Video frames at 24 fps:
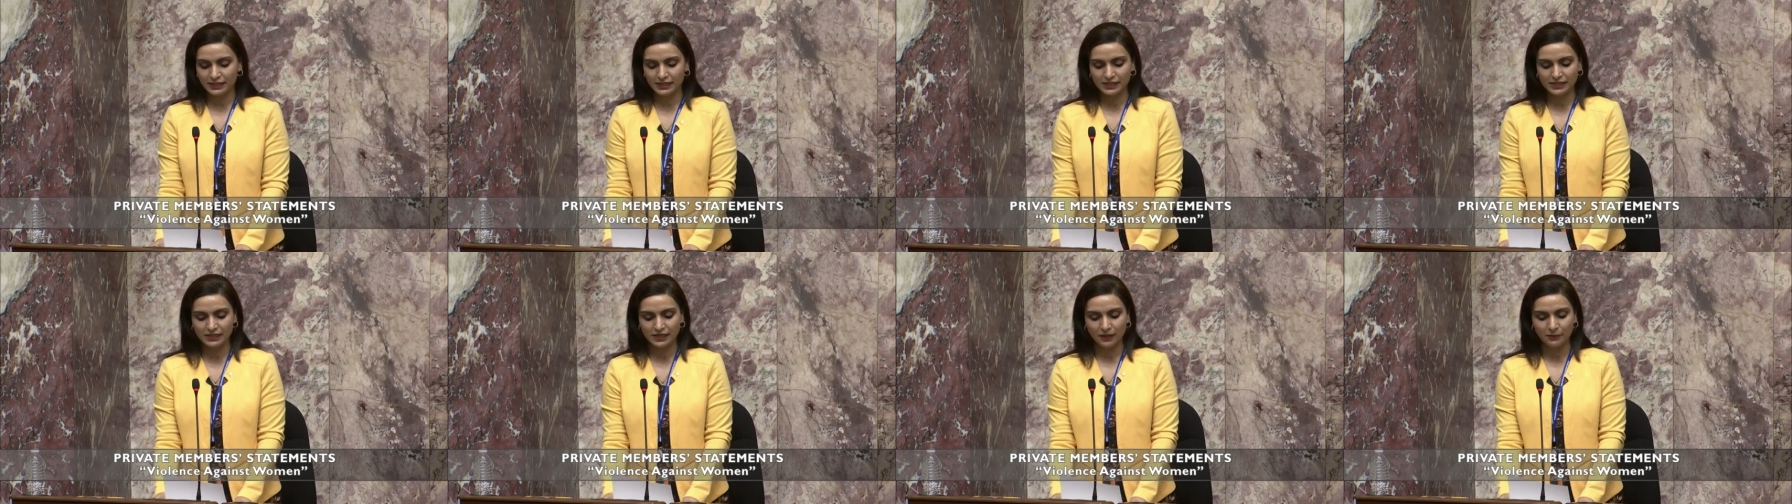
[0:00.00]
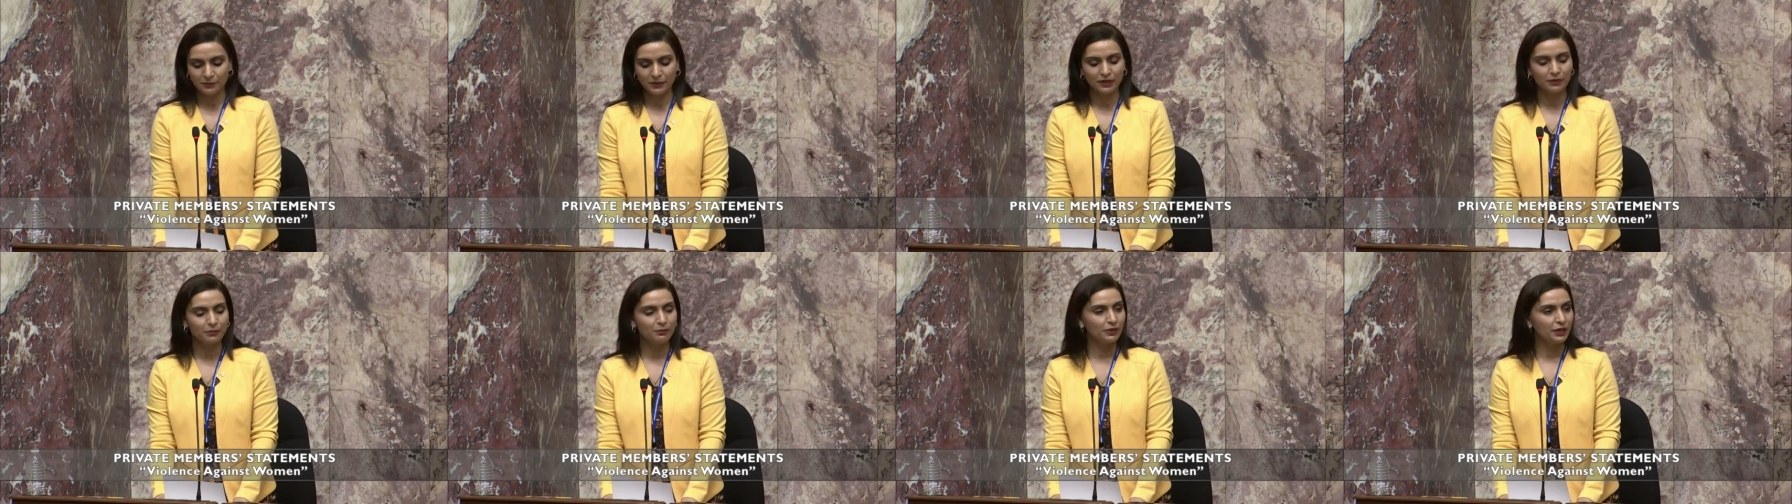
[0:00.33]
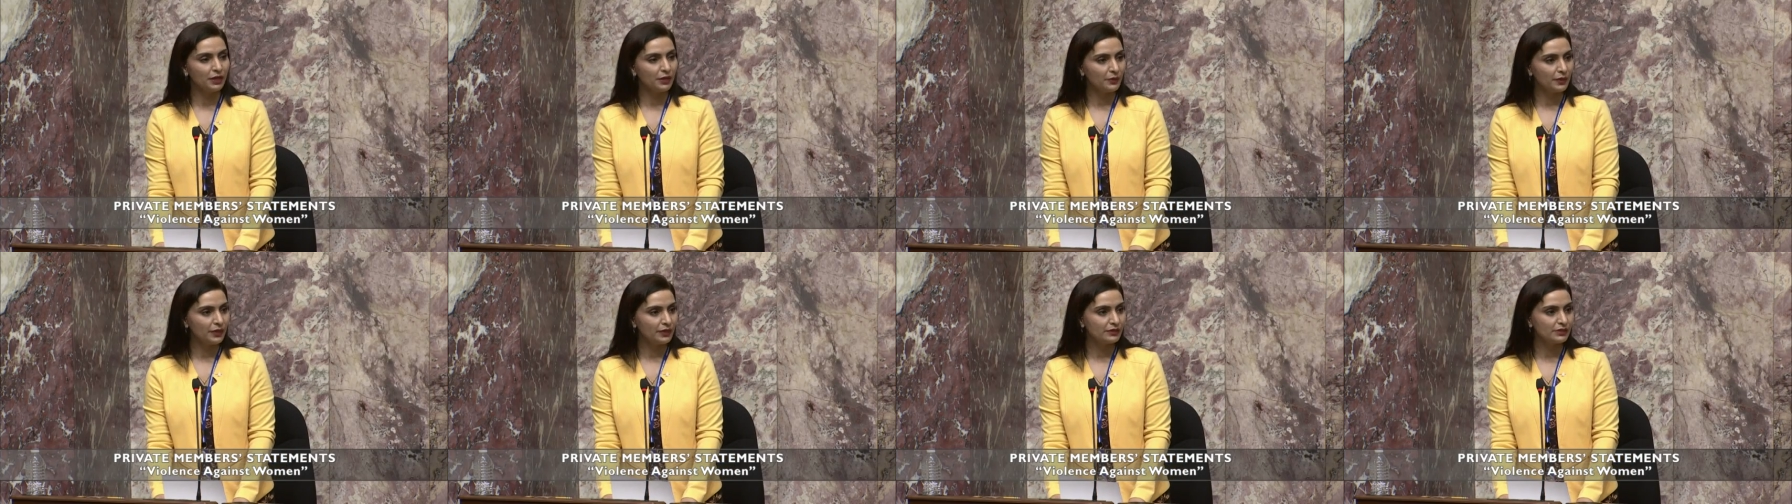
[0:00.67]
systemic
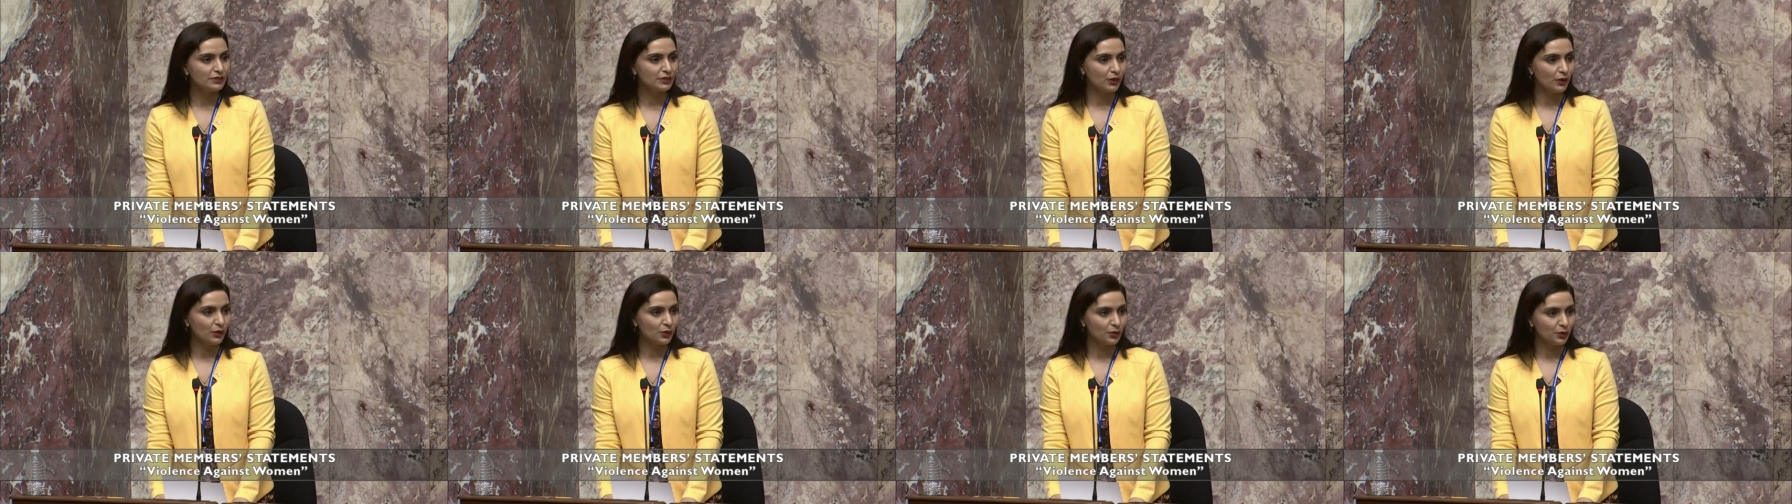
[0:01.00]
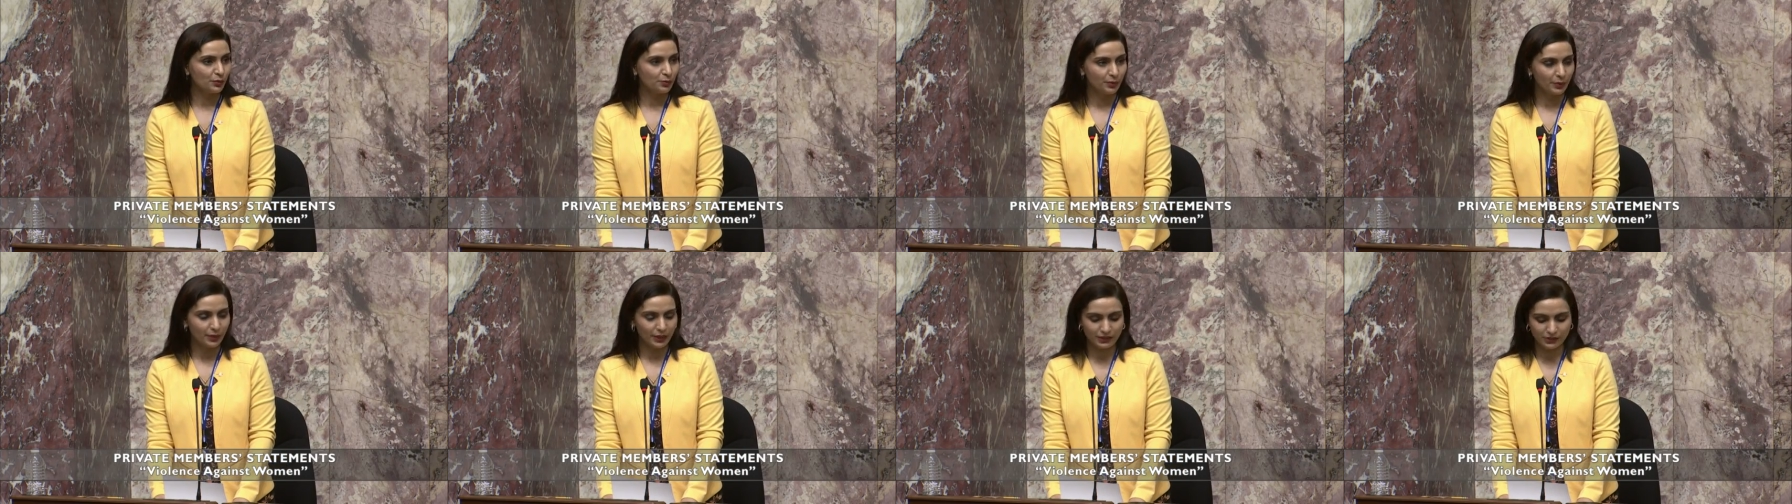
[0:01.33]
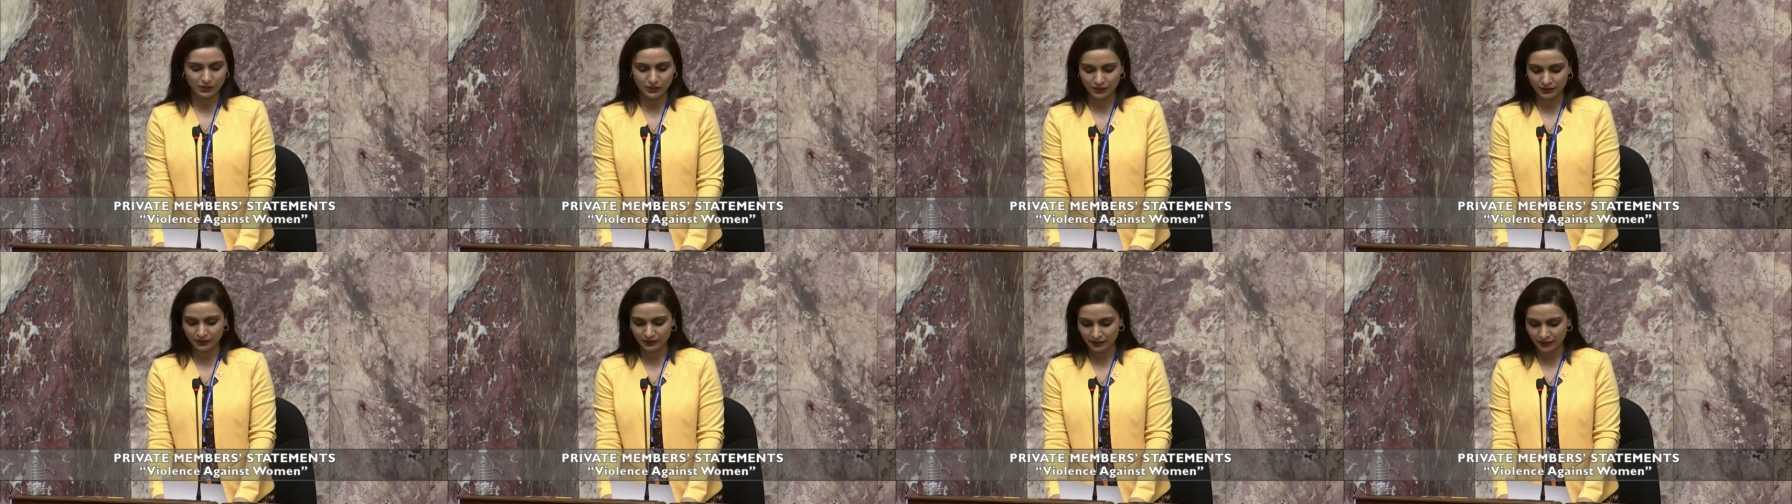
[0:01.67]
barriers or
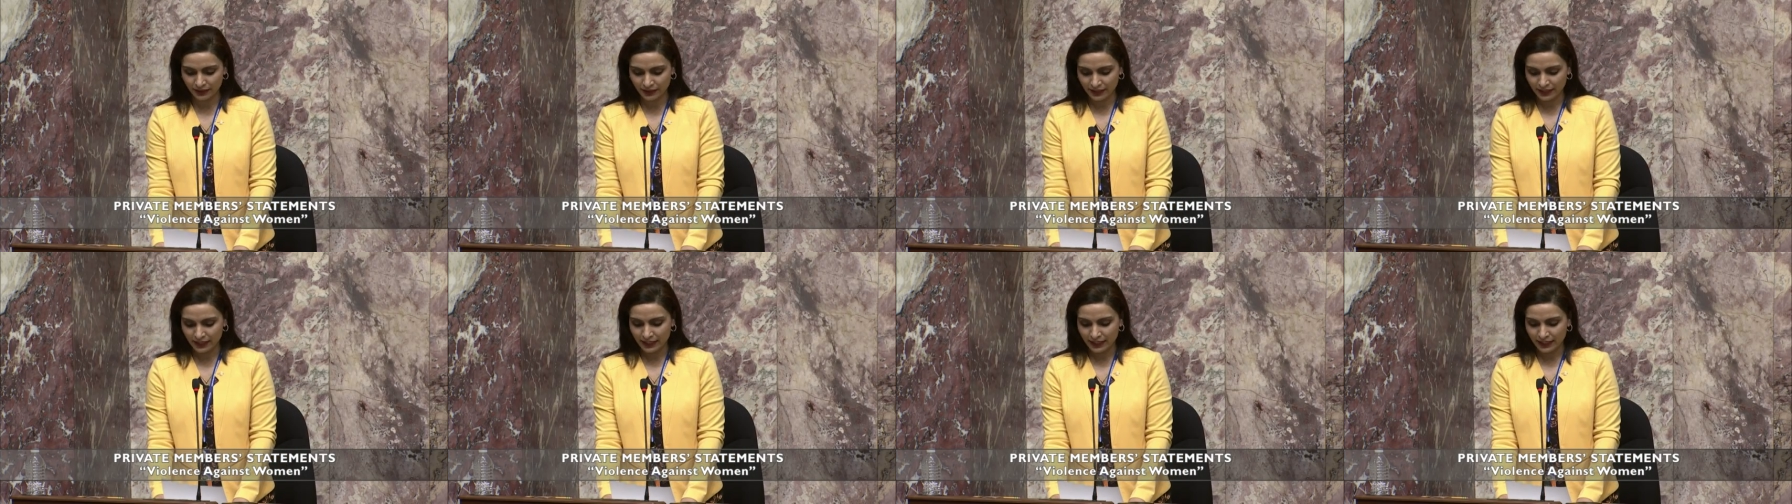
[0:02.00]
oppression,